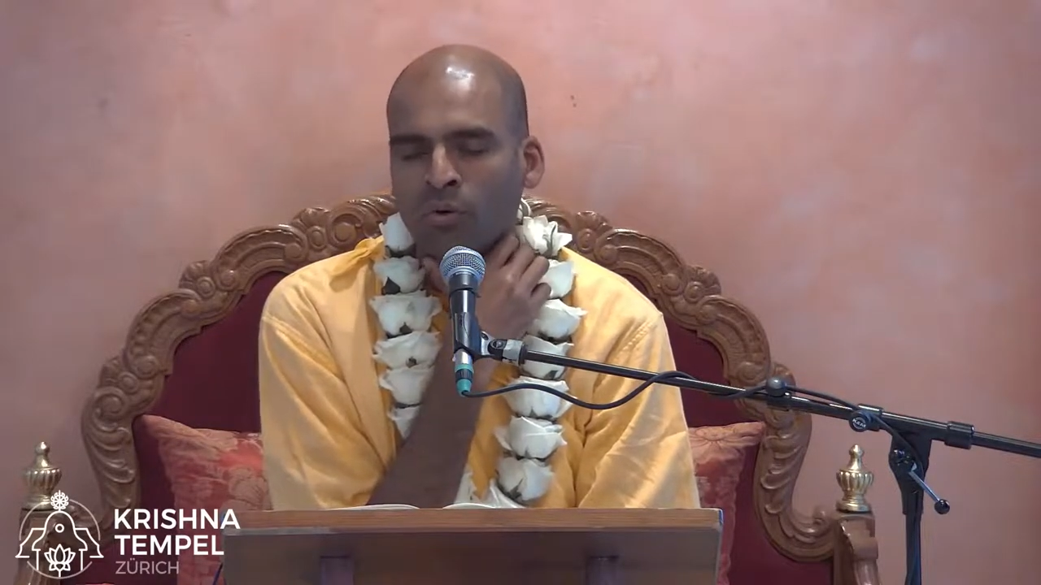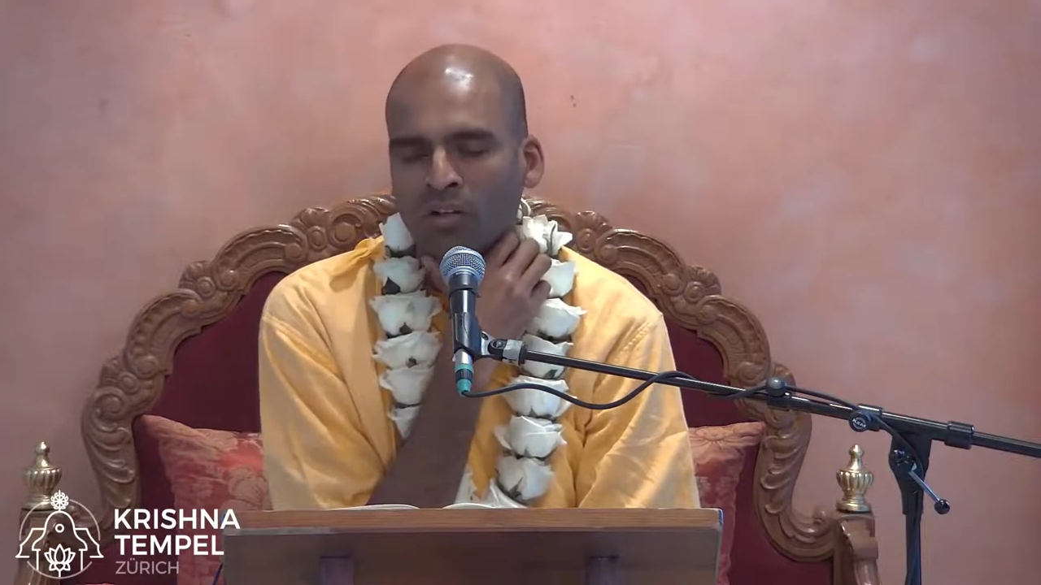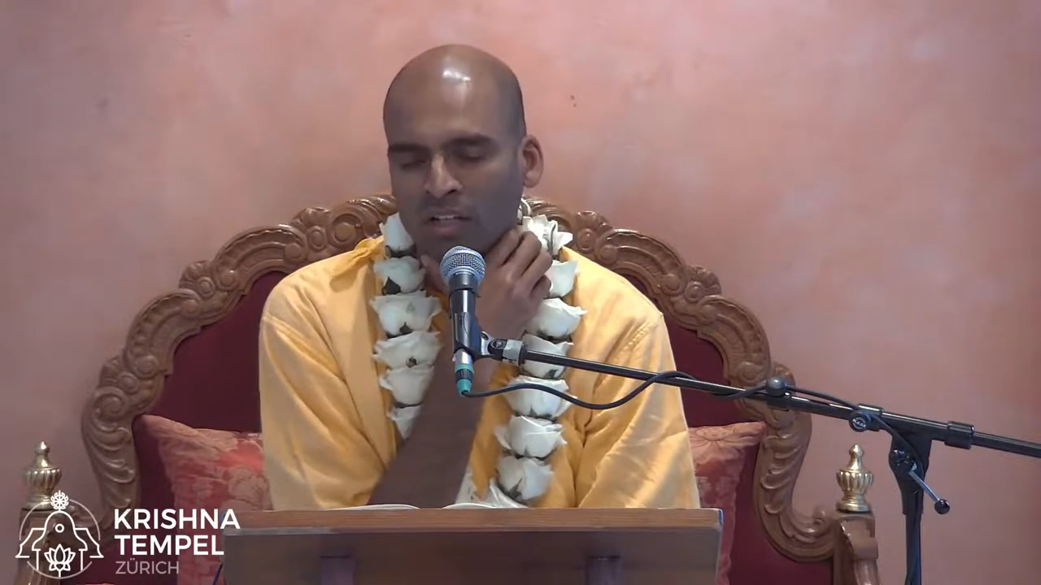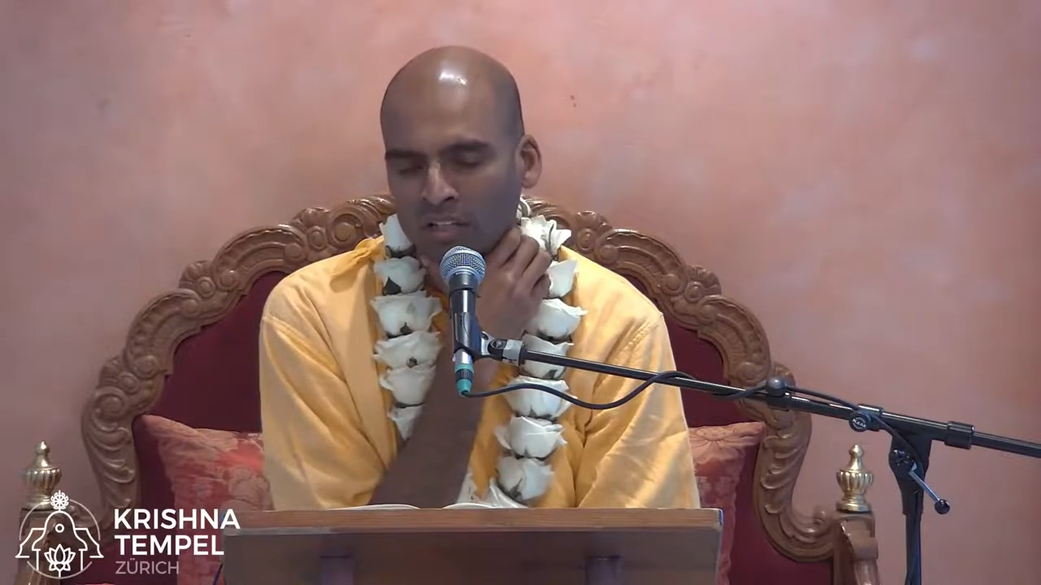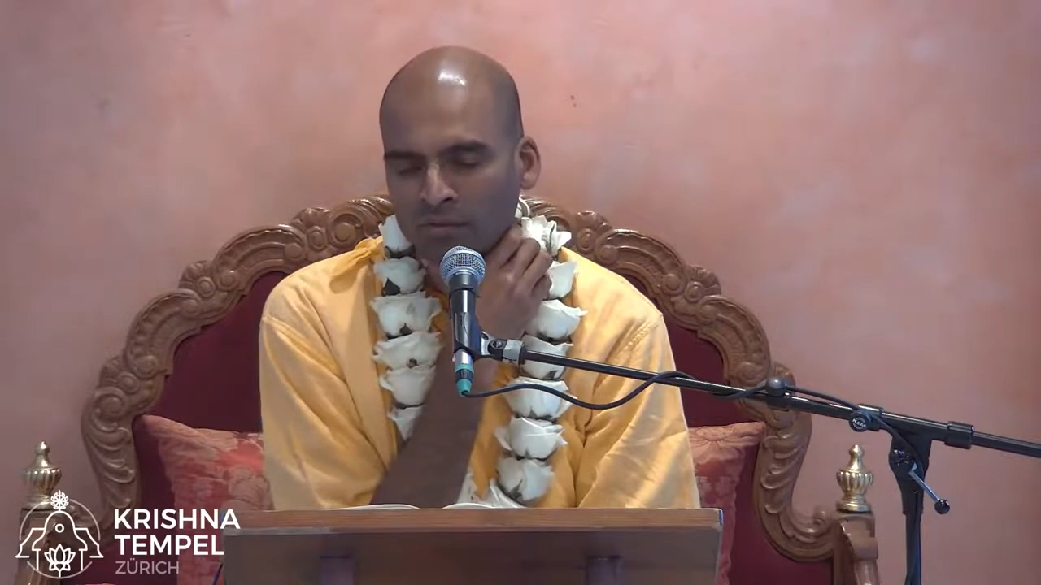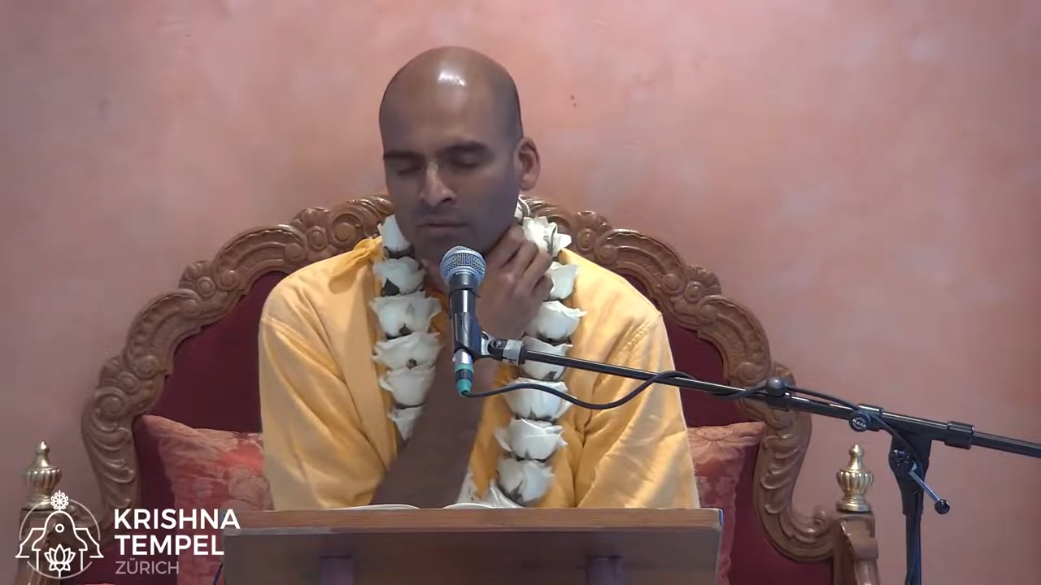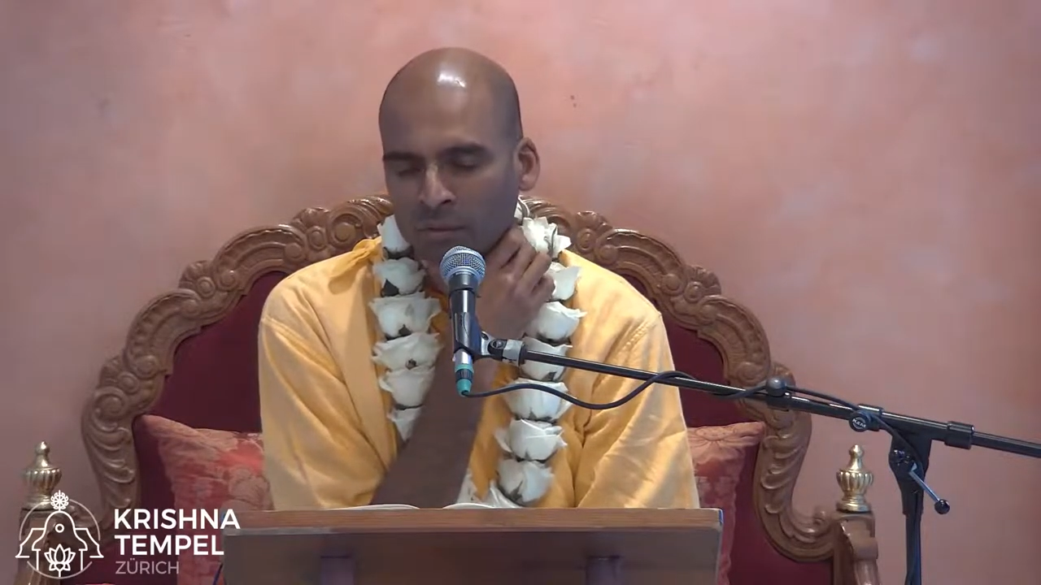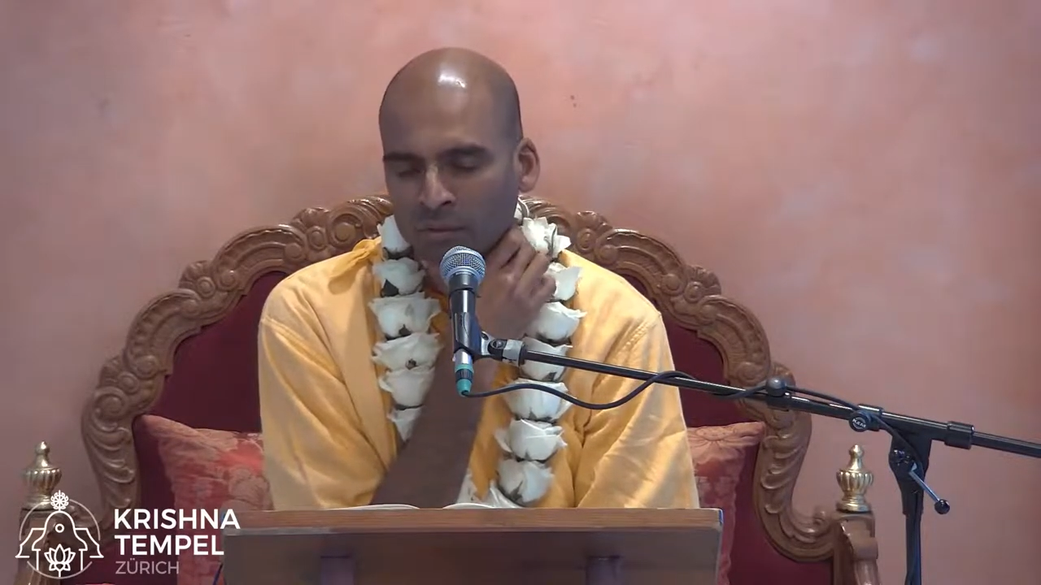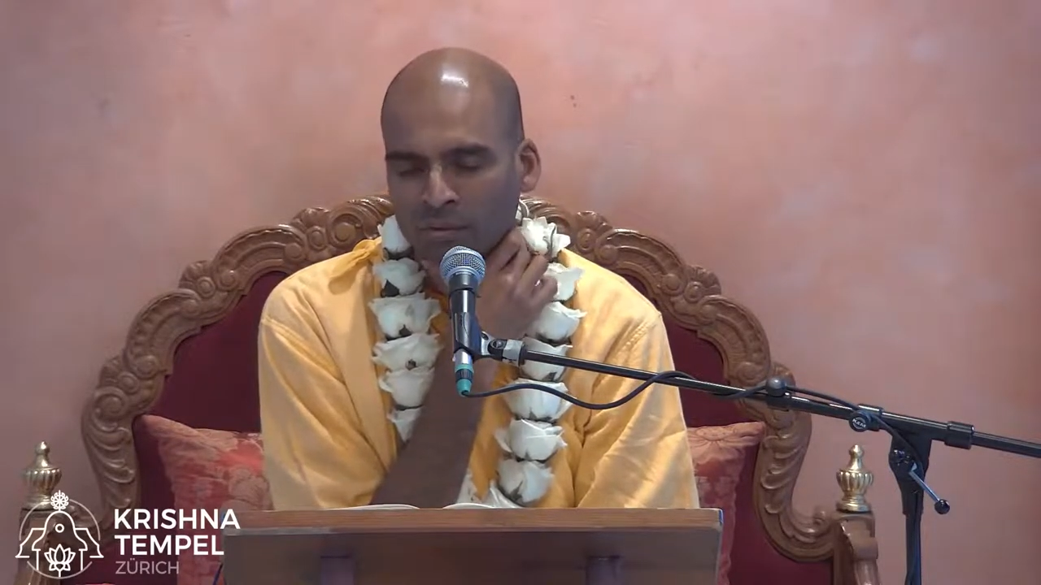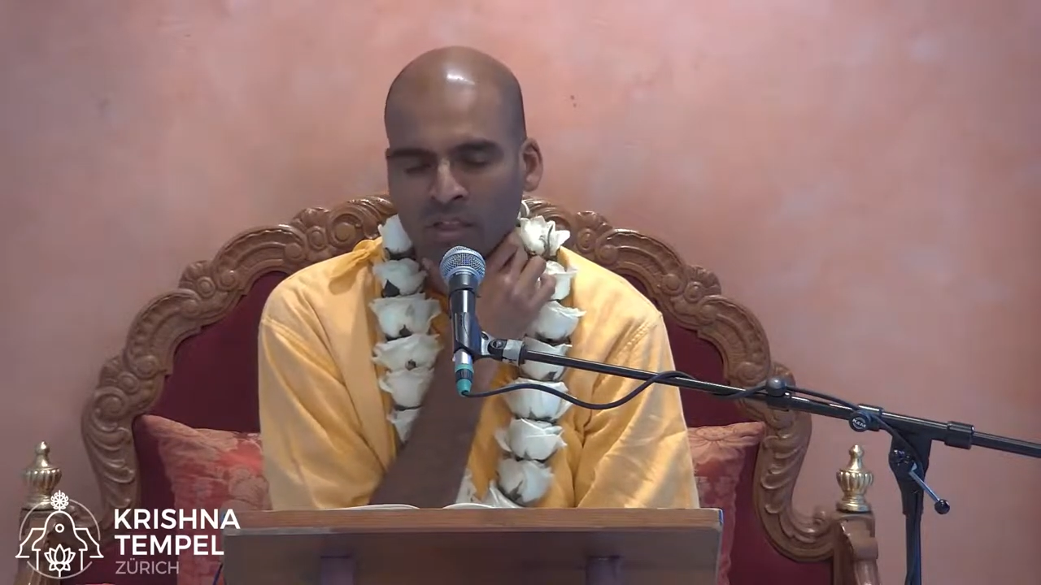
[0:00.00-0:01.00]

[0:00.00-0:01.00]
all evil.